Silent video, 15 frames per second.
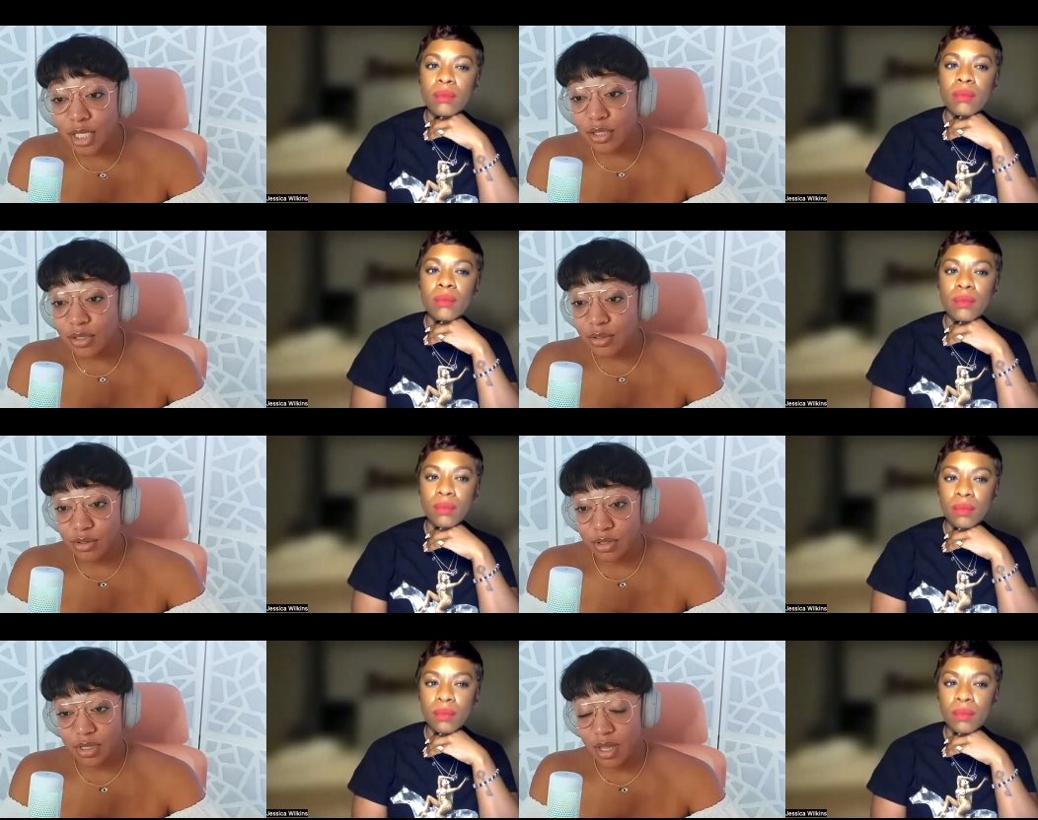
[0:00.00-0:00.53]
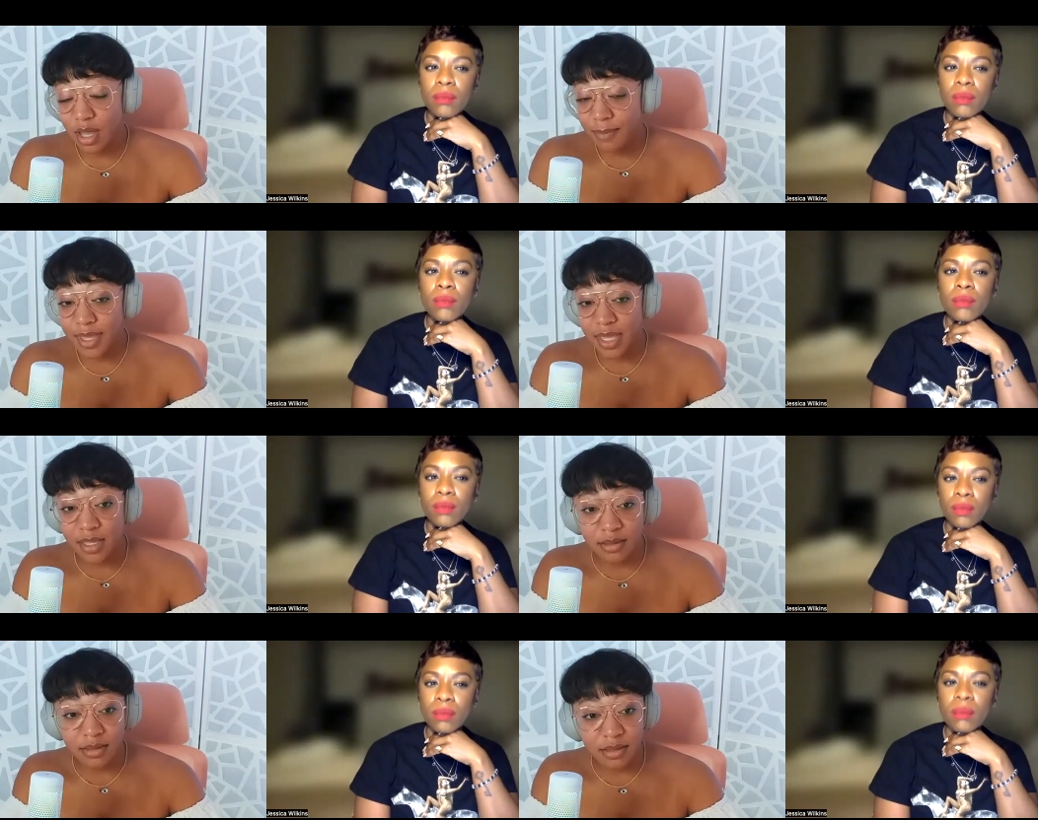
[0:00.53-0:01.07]
Speaker 1: You, I
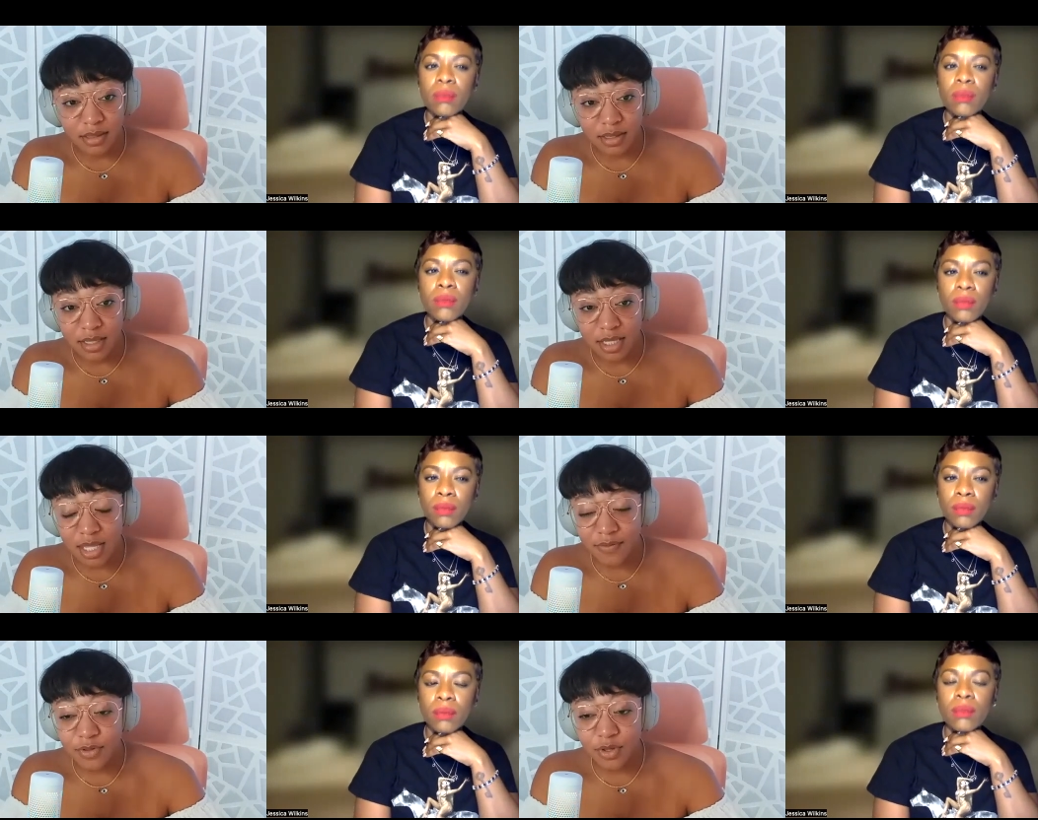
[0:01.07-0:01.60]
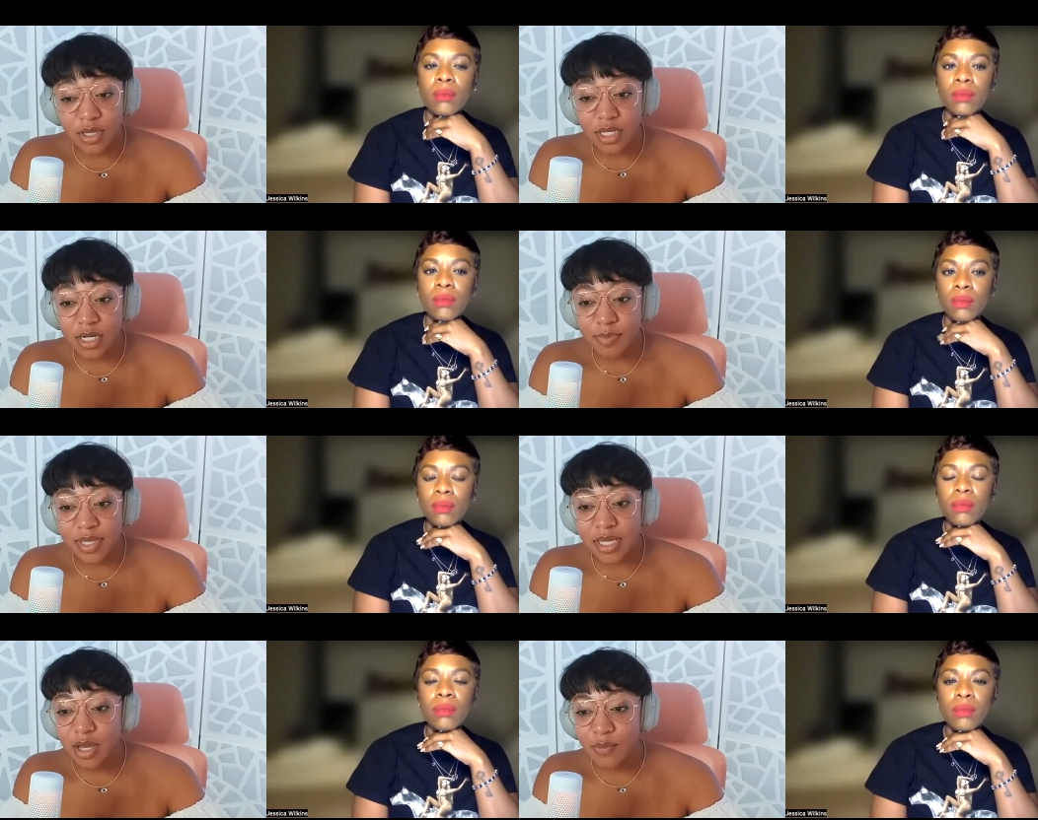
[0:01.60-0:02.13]
mean, if you're gonna
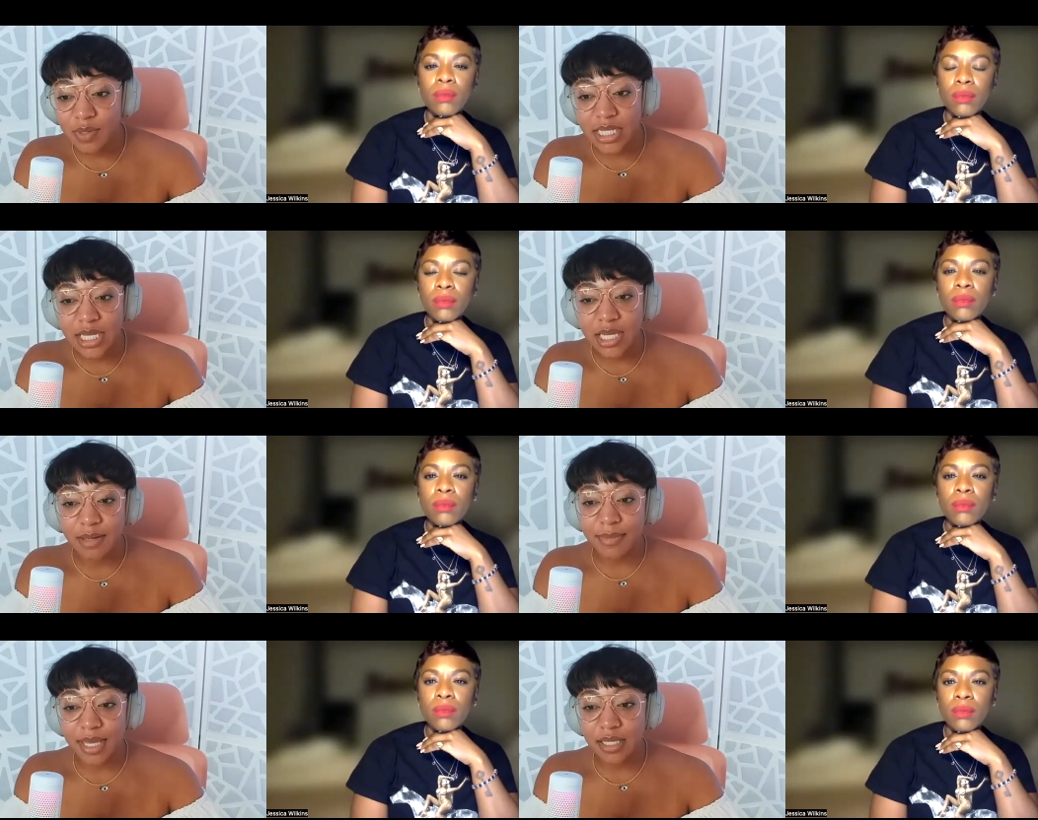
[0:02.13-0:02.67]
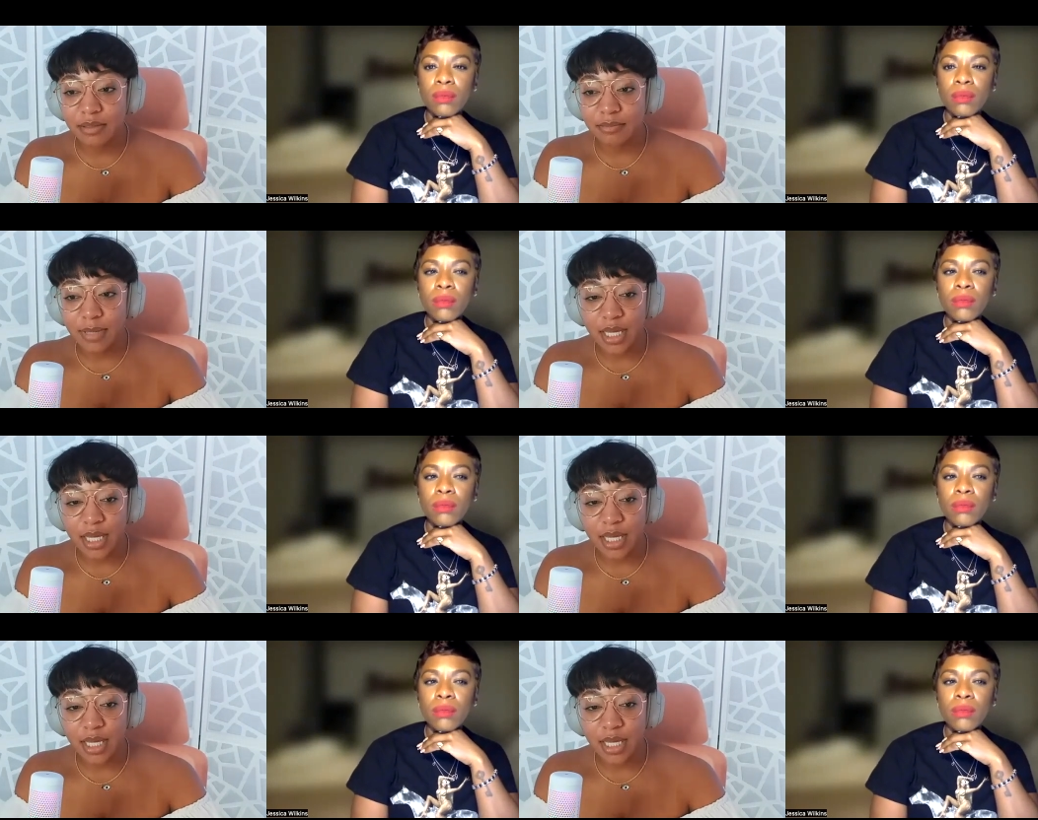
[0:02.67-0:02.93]
be here while I get my my